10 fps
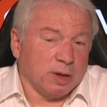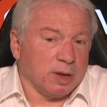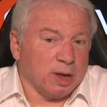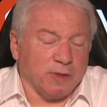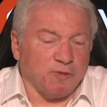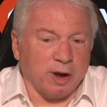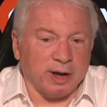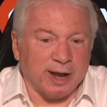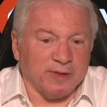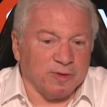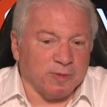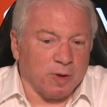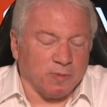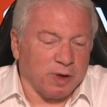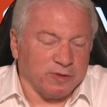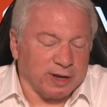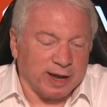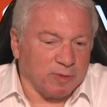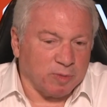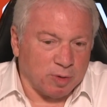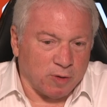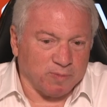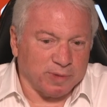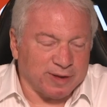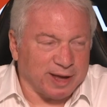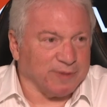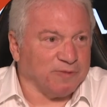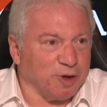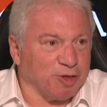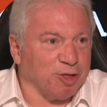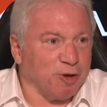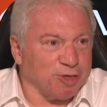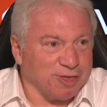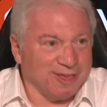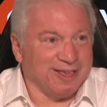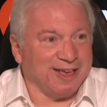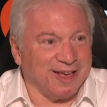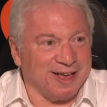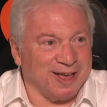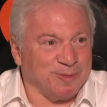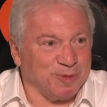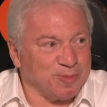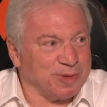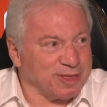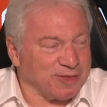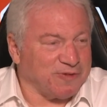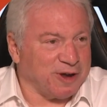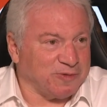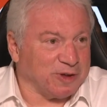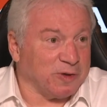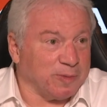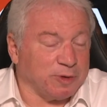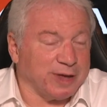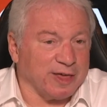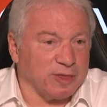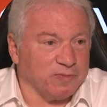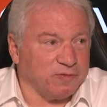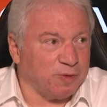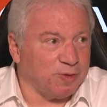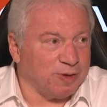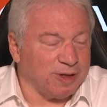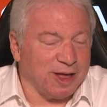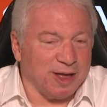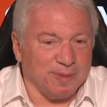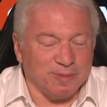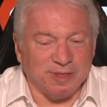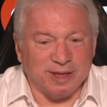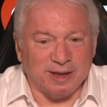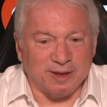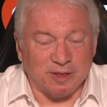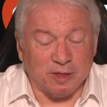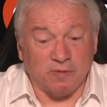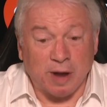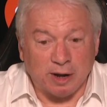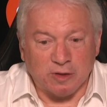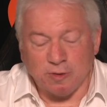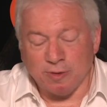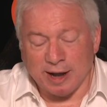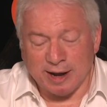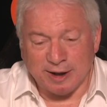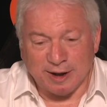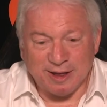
The fronting lender will often be taking first loss, which means there's a fair degree of protection for the funder to that lender.